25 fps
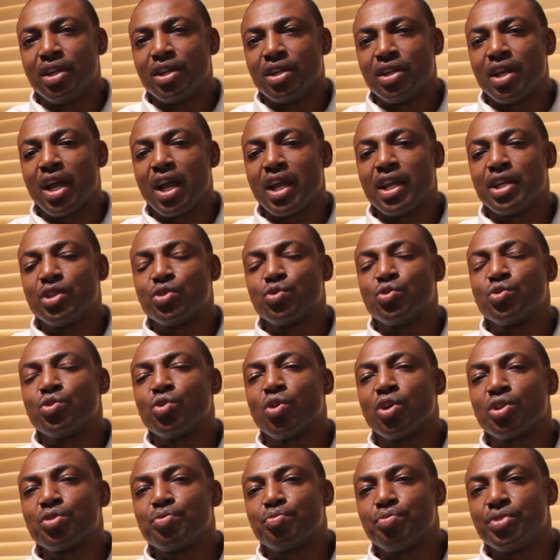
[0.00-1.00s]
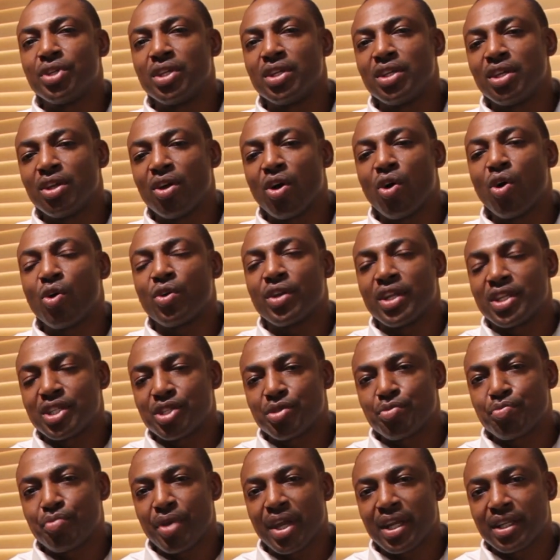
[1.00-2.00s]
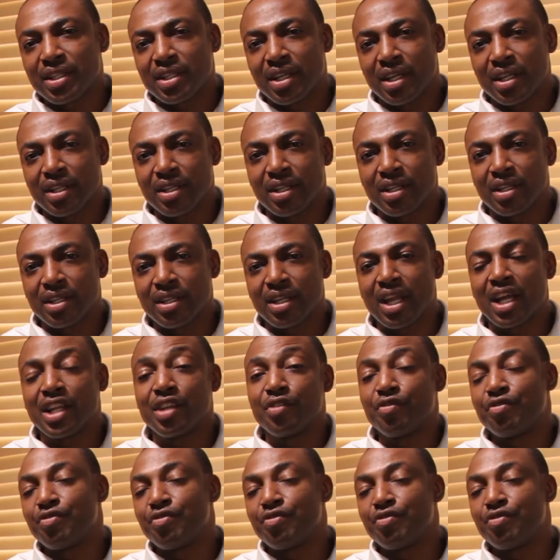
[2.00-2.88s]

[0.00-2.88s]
yeah, it will not be unexpected that the